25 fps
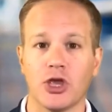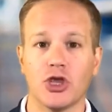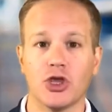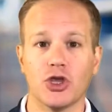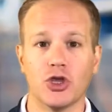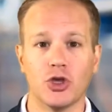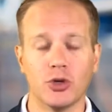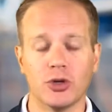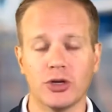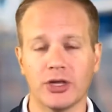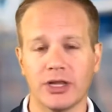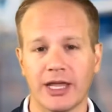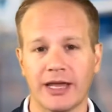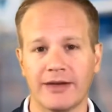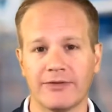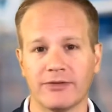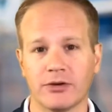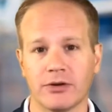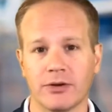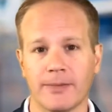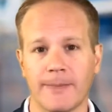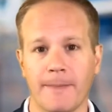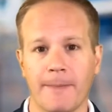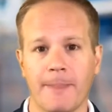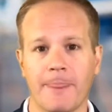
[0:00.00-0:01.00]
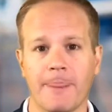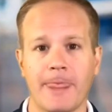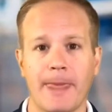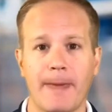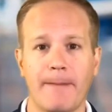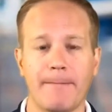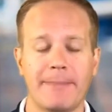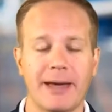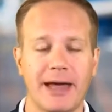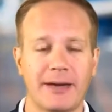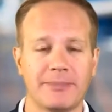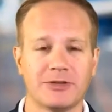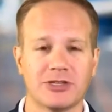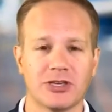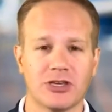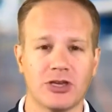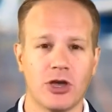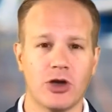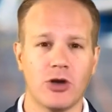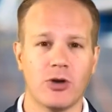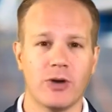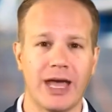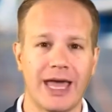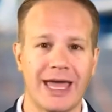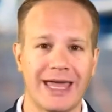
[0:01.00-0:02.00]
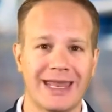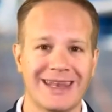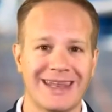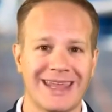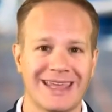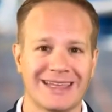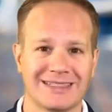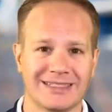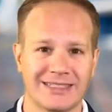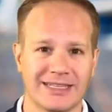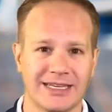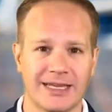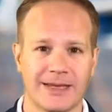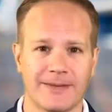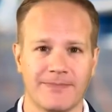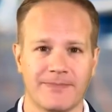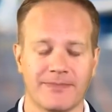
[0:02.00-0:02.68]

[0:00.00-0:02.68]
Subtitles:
Unilever, PepsiCo, and Nestle.